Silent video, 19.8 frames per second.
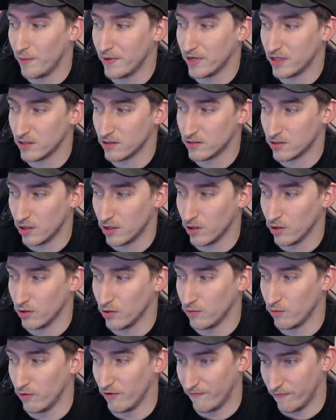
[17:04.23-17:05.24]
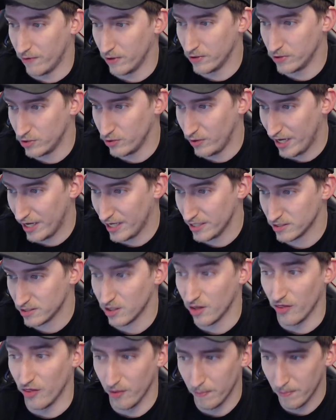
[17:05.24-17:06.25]
in the tunnel, referred to as
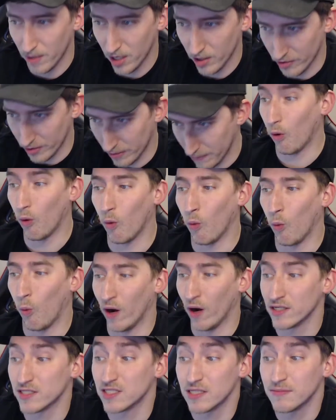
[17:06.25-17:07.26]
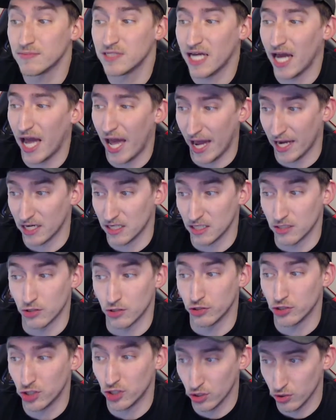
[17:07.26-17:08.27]
the mother, wants them to act as
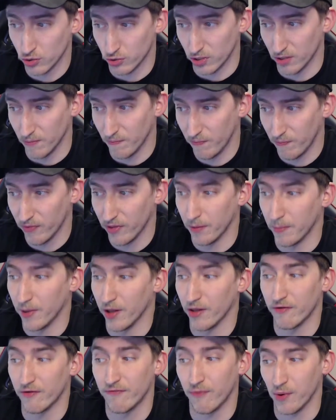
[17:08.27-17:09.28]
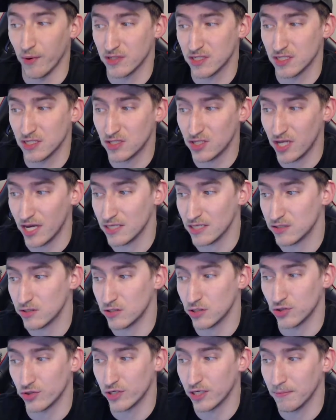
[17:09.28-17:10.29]
her children. The mother forces Tess
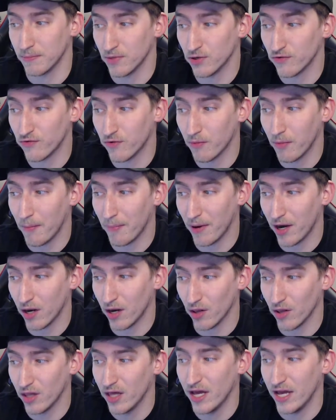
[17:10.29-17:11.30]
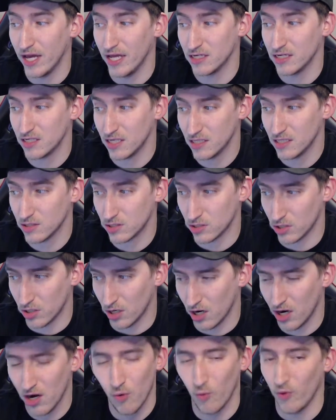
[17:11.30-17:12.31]
to drink milk from a bottle and tends to
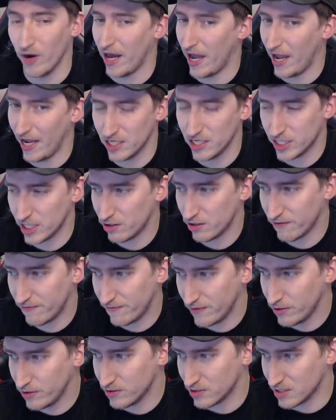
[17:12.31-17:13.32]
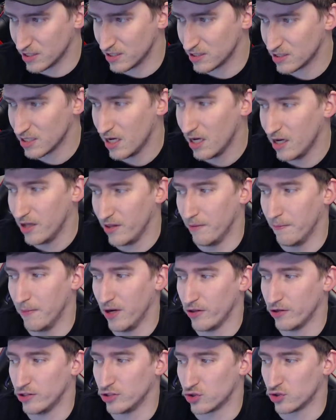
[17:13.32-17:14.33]
her. When AJ refuses, the
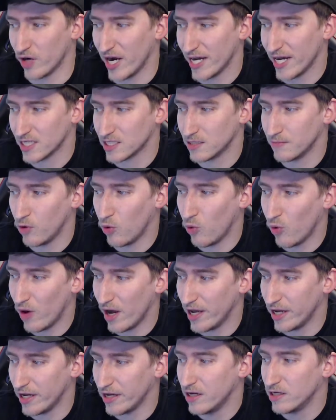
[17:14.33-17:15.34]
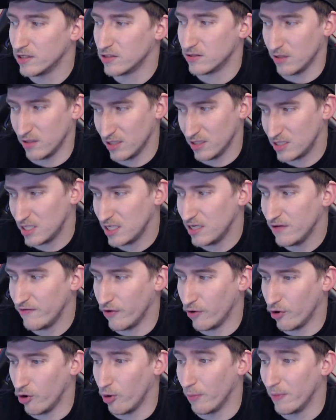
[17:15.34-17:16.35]
mother drags him away to the TV
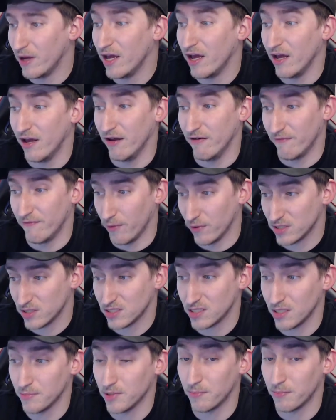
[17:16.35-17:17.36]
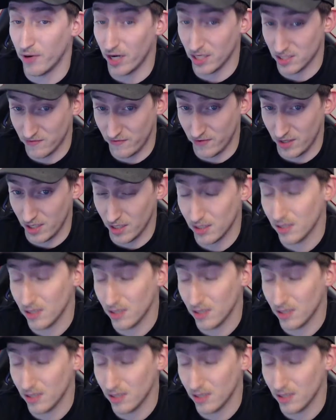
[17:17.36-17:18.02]
room and forces him to breastfeed.